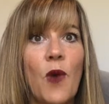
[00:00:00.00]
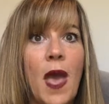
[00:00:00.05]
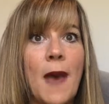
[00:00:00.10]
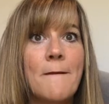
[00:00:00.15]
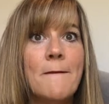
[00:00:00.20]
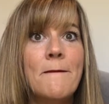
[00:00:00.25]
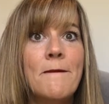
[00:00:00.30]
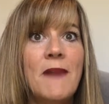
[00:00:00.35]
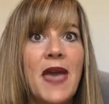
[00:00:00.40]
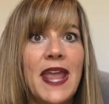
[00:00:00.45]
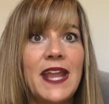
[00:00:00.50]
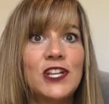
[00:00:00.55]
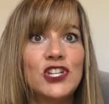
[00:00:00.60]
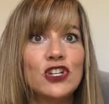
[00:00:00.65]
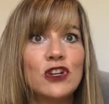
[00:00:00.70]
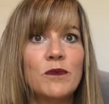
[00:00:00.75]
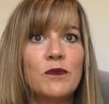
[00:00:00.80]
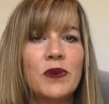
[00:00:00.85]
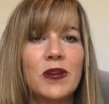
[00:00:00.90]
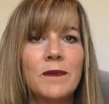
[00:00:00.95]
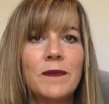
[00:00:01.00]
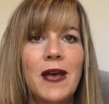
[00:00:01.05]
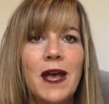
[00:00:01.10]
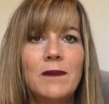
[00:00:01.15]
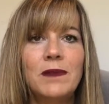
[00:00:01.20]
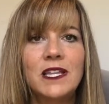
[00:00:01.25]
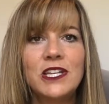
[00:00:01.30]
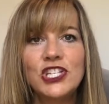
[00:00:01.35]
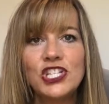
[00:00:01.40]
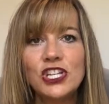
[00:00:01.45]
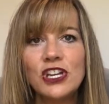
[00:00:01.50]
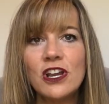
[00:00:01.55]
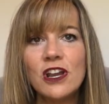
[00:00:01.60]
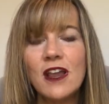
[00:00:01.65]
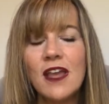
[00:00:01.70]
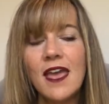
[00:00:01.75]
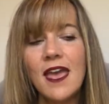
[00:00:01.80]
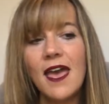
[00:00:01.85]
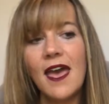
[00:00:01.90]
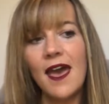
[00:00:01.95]
a major book
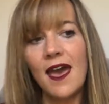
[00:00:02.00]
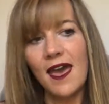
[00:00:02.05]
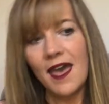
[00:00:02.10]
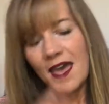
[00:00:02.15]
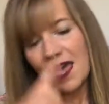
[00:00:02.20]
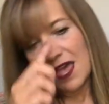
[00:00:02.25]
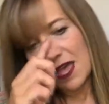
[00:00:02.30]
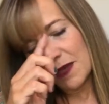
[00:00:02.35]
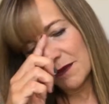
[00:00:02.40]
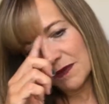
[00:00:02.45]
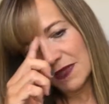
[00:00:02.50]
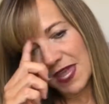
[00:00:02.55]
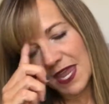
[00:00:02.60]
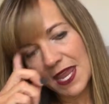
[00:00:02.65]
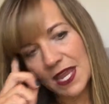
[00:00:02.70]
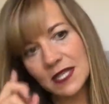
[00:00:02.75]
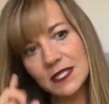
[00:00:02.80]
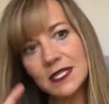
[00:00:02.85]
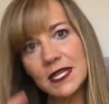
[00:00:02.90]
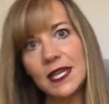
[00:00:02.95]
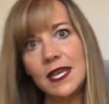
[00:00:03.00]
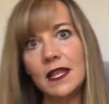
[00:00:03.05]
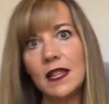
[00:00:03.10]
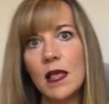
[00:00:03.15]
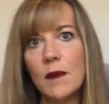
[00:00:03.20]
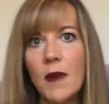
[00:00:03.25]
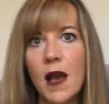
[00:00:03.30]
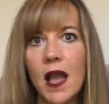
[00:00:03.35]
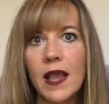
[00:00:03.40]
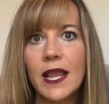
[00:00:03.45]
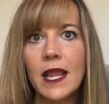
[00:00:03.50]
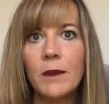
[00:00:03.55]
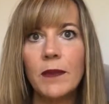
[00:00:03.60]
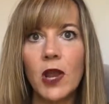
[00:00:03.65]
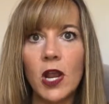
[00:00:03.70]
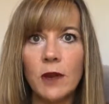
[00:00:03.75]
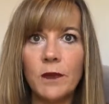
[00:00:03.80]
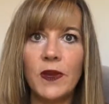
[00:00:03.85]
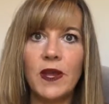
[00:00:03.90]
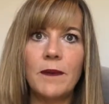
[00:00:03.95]
publisher, like To Kill a
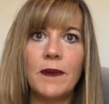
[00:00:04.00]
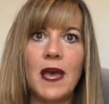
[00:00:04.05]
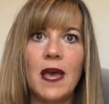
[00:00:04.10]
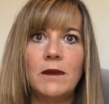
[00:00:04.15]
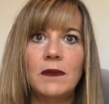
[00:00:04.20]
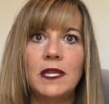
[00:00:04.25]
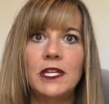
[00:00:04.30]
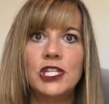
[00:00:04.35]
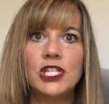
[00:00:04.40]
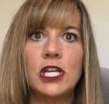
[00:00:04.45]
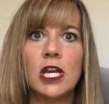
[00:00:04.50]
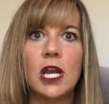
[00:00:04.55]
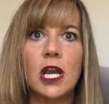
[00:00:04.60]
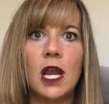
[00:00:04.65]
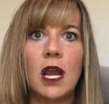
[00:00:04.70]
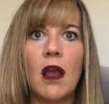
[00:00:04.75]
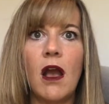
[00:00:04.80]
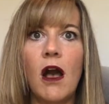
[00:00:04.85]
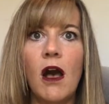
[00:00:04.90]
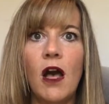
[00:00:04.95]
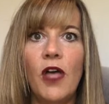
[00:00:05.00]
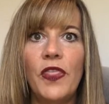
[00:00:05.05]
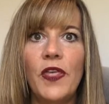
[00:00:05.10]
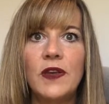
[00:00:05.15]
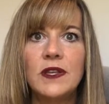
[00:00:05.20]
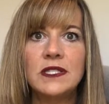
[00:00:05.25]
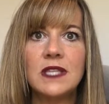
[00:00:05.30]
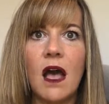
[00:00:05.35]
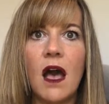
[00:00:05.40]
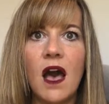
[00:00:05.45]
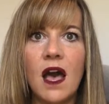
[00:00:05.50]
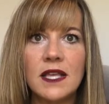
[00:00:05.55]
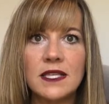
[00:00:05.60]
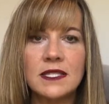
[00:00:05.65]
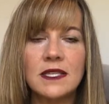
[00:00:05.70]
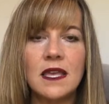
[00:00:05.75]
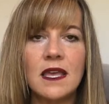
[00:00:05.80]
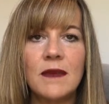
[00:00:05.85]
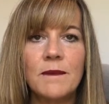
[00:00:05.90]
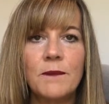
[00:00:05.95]
Mockingbird book publisher, all those
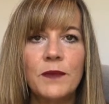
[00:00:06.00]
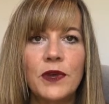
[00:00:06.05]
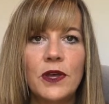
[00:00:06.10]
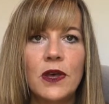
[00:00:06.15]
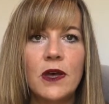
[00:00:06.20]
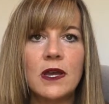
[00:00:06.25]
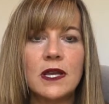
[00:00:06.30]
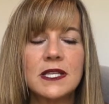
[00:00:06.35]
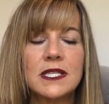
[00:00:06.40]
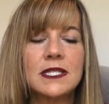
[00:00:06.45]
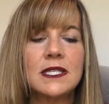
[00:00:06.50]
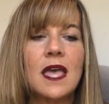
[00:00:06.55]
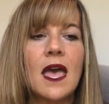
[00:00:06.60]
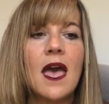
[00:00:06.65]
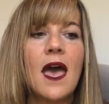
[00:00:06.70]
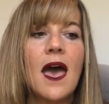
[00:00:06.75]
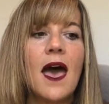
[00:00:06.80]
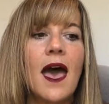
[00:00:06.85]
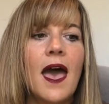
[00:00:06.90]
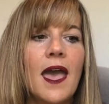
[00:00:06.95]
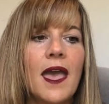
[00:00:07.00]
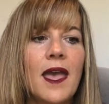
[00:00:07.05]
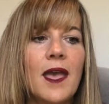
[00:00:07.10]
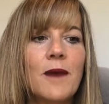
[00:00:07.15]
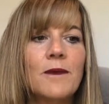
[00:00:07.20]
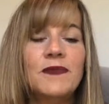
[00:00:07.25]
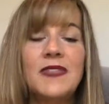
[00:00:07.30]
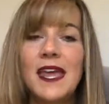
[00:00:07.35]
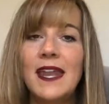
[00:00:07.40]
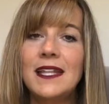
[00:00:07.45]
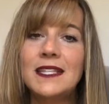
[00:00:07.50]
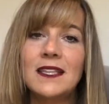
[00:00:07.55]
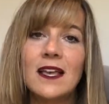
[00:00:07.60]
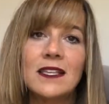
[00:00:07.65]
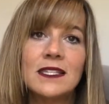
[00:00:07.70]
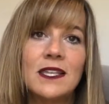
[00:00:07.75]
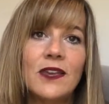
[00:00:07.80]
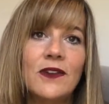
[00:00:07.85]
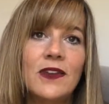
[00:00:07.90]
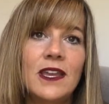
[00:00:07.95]
awesome books, that it's
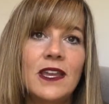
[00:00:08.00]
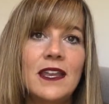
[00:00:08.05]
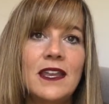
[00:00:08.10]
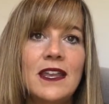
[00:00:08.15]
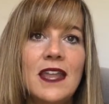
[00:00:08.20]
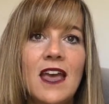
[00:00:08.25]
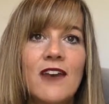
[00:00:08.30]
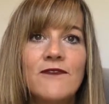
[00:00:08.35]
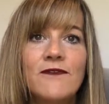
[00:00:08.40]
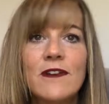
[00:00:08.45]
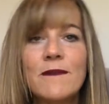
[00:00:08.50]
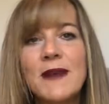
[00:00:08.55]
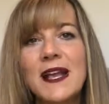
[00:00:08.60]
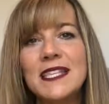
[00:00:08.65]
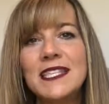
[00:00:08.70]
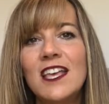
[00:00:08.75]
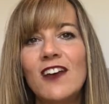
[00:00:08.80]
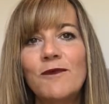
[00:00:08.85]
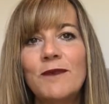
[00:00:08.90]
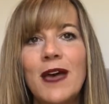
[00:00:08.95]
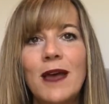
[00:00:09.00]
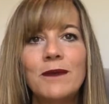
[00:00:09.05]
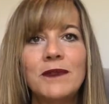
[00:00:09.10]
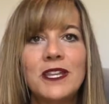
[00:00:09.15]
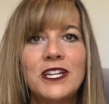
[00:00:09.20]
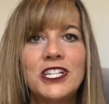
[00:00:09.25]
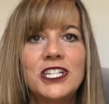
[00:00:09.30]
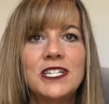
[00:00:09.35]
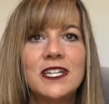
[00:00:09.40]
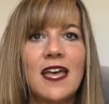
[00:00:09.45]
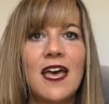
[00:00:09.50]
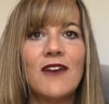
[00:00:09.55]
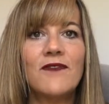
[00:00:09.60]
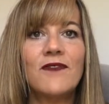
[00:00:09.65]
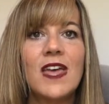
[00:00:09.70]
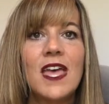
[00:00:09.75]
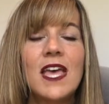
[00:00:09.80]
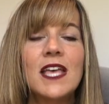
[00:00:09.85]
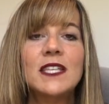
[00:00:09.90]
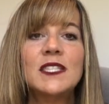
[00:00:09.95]
also good enough for my self-published stuff.
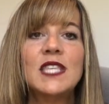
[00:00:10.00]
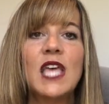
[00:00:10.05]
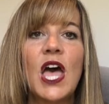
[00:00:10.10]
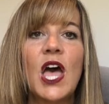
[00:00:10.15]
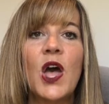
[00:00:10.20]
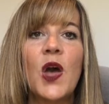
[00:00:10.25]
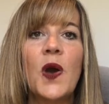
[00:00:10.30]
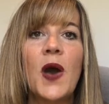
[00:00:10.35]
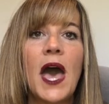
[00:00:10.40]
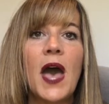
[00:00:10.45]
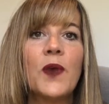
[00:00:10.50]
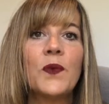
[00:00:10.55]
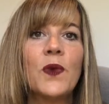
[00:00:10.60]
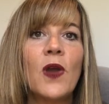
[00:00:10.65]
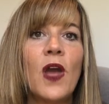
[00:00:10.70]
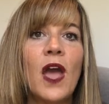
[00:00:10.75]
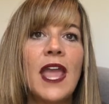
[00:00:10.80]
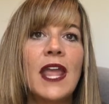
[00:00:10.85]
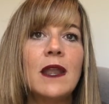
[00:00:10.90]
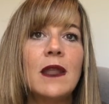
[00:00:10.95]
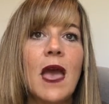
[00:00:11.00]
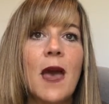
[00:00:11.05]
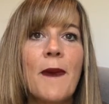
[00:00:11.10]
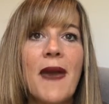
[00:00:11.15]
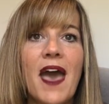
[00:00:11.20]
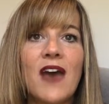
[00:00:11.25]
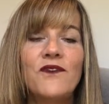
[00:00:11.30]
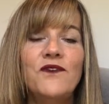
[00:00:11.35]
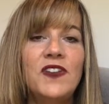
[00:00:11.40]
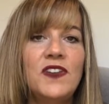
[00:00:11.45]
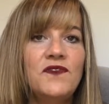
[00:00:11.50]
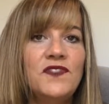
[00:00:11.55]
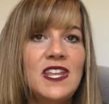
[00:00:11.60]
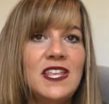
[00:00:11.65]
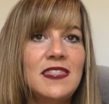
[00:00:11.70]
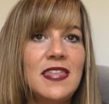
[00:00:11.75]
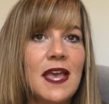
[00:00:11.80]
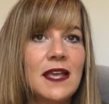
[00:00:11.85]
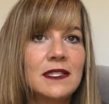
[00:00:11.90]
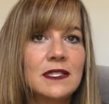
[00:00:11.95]
So I write about
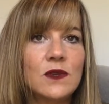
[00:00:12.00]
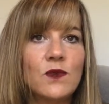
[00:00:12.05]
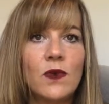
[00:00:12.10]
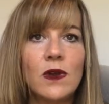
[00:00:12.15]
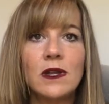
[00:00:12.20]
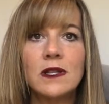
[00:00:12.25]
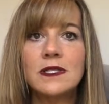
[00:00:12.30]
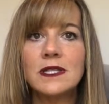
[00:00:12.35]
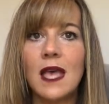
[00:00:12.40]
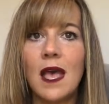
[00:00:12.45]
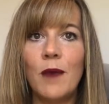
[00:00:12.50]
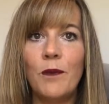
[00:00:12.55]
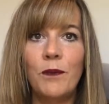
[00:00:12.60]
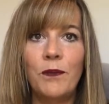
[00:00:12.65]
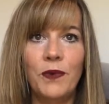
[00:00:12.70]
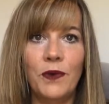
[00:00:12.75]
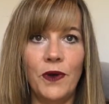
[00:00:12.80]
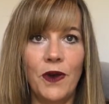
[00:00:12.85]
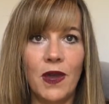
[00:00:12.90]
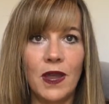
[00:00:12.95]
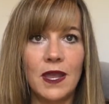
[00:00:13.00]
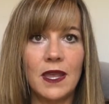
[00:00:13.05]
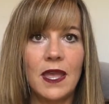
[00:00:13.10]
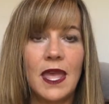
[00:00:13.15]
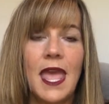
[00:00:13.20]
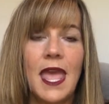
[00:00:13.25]
50,000 words a book.